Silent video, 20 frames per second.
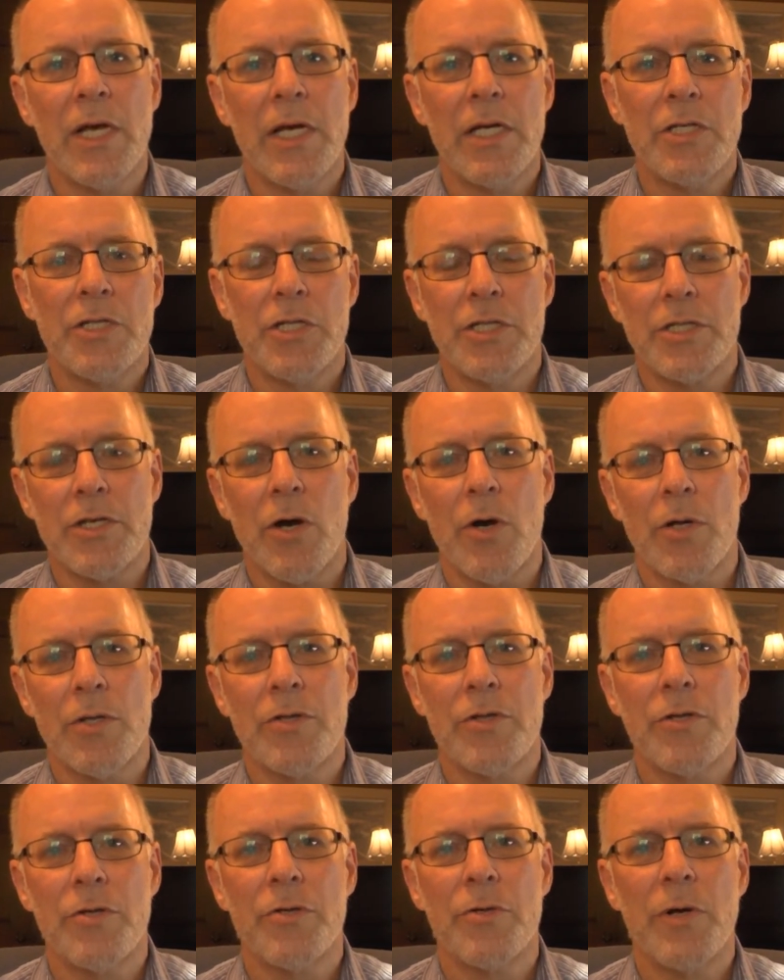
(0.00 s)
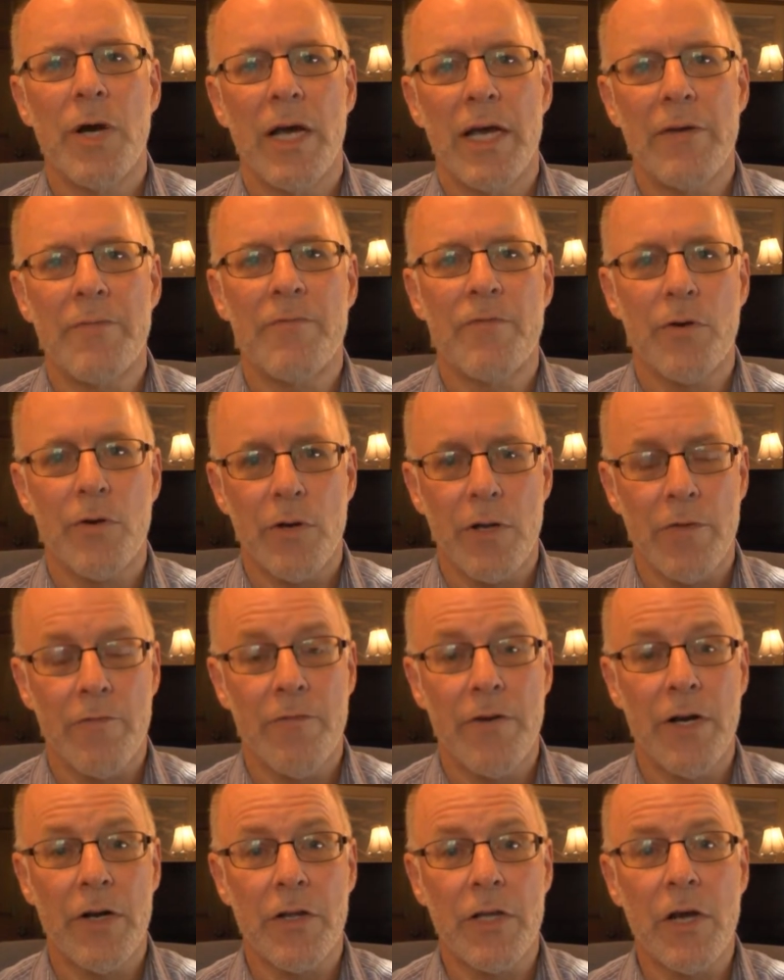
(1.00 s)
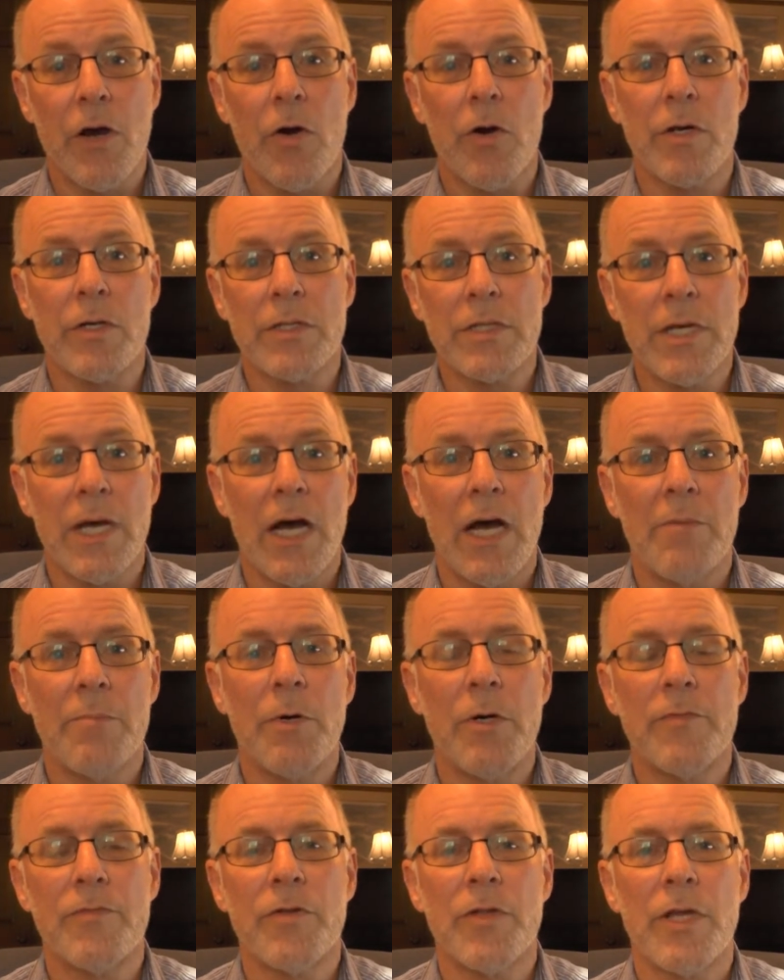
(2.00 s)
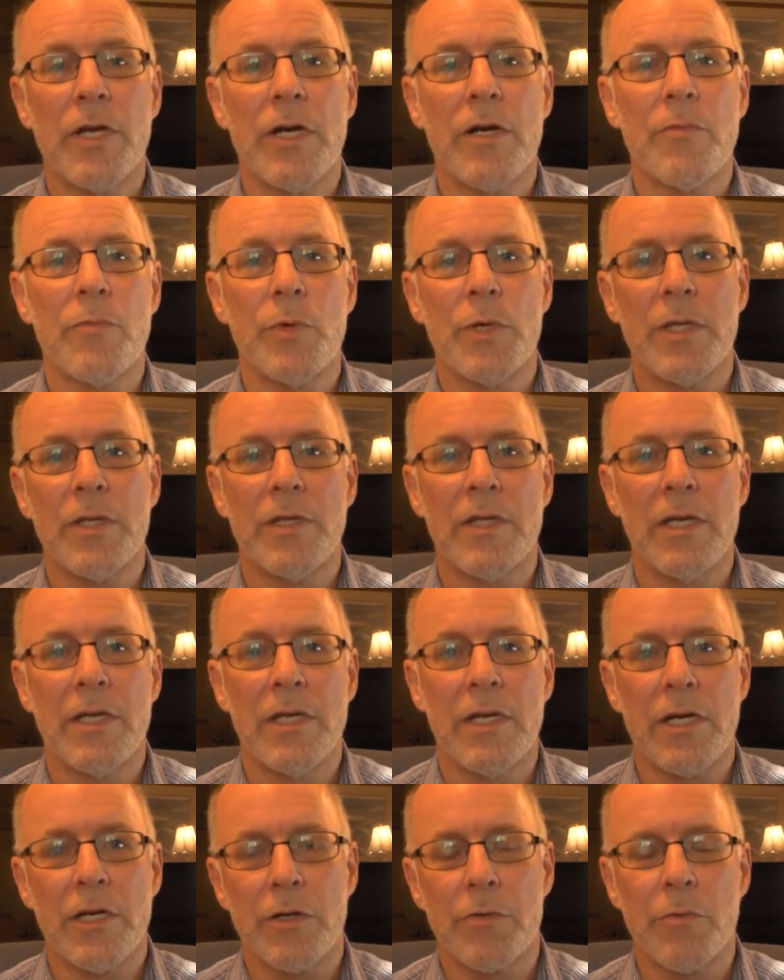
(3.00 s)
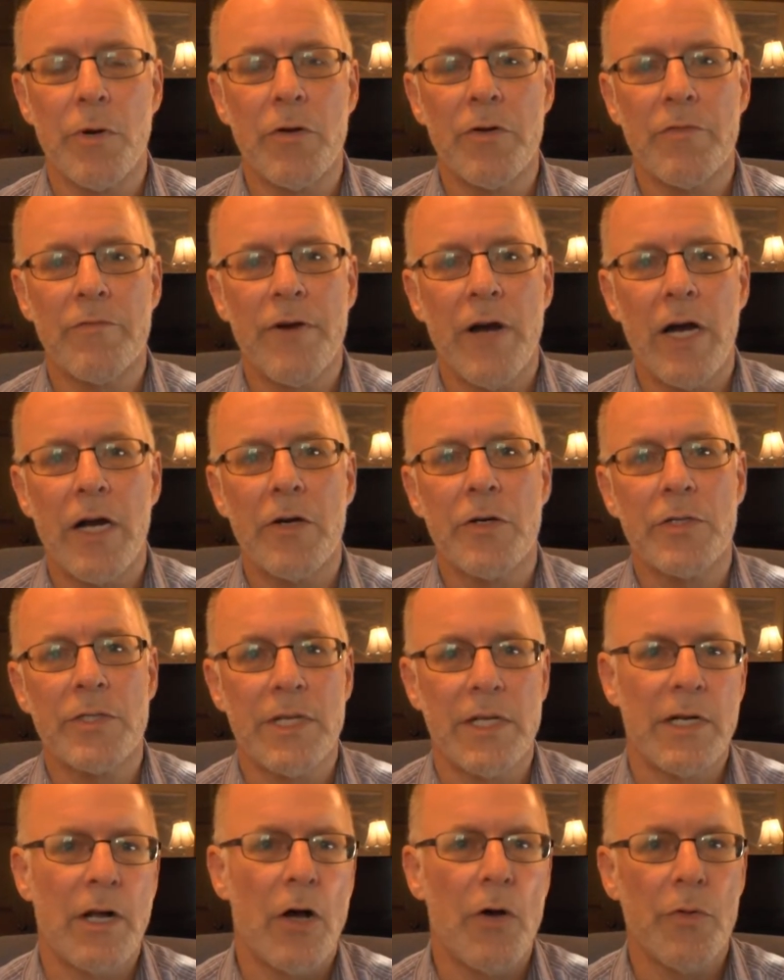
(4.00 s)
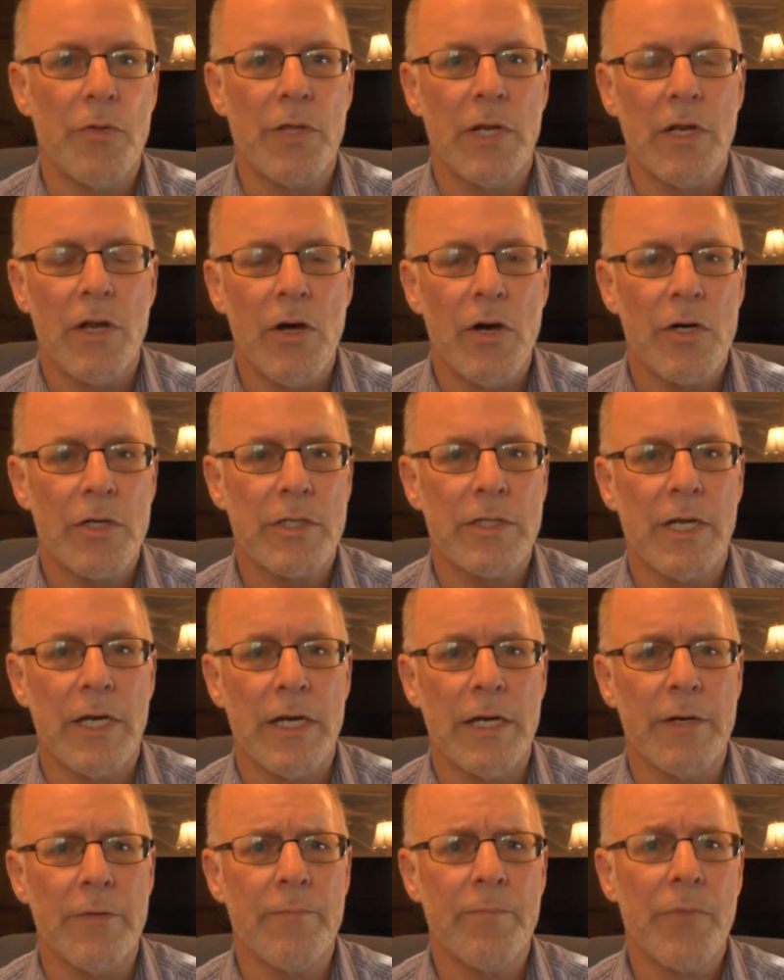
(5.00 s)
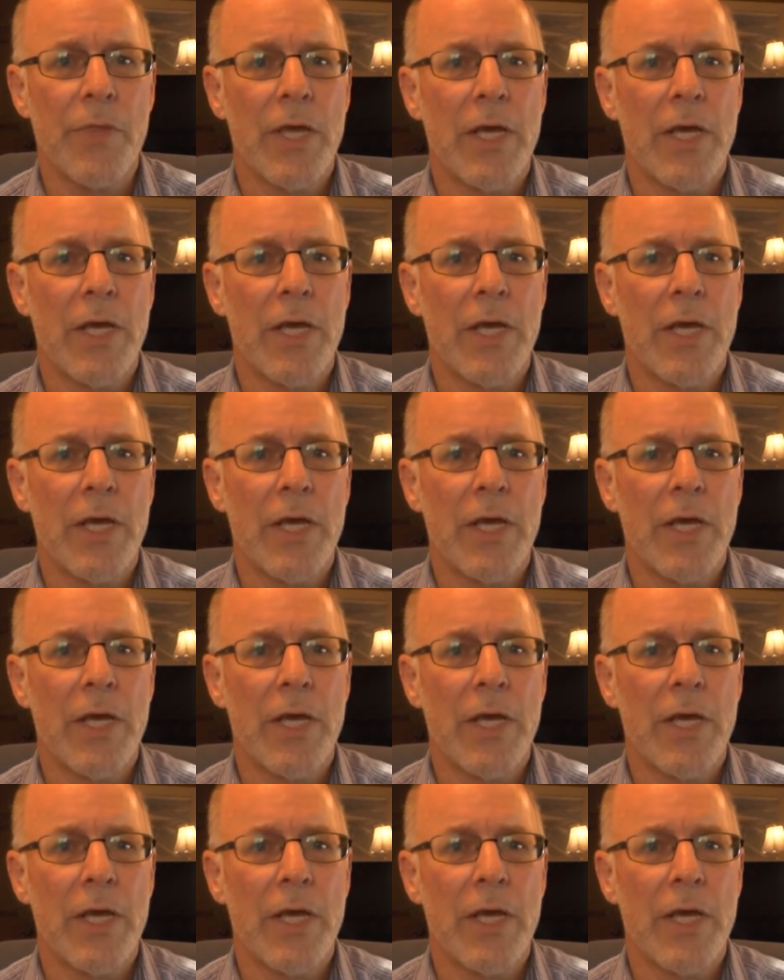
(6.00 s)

She's gone through a fairly hard time over there with the coronavirus and all the lockdown.